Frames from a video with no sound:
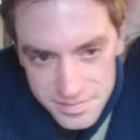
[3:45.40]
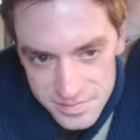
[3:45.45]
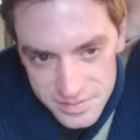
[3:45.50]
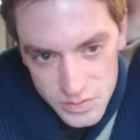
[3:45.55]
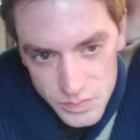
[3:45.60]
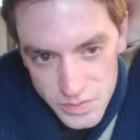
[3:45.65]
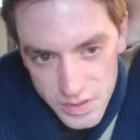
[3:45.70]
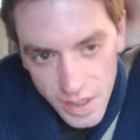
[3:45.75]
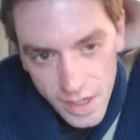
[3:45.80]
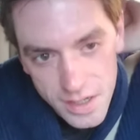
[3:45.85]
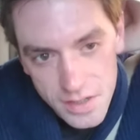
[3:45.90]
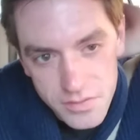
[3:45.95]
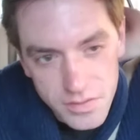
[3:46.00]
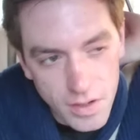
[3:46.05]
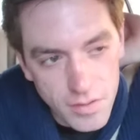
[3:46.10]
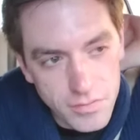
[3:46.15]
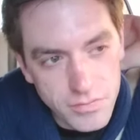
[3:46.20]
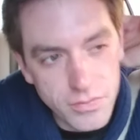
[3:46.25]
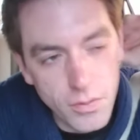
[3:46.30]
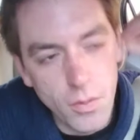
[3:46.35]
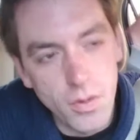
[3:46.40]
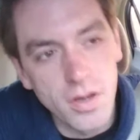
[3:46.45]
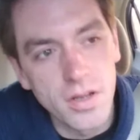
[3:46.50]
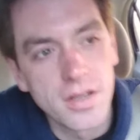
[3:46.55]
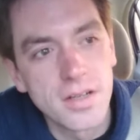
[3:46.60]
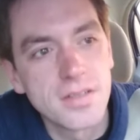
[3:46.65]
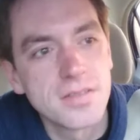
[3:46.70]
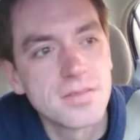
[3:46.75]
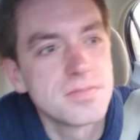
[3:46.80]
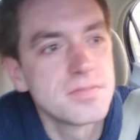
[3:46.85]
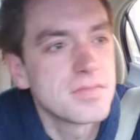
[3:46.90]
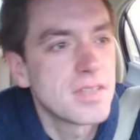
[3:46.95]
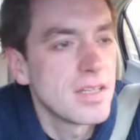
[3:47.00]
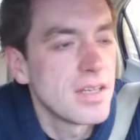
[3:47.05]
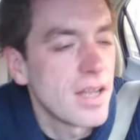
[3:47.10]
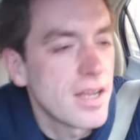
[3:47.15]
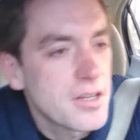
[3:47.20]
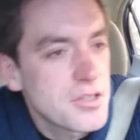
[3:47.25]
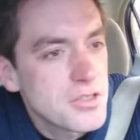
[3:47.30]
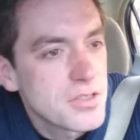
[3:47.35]
some kind of Evola
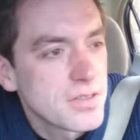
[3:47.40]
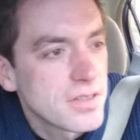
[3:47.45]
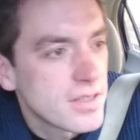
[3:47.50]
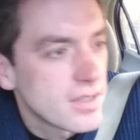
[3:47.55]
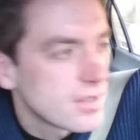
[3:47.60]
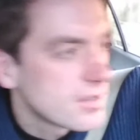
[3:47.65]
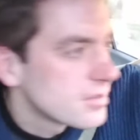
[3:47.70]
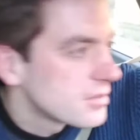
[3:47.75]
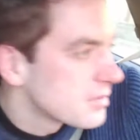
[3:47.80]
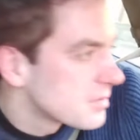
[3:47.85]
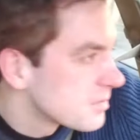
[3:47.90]
connection there.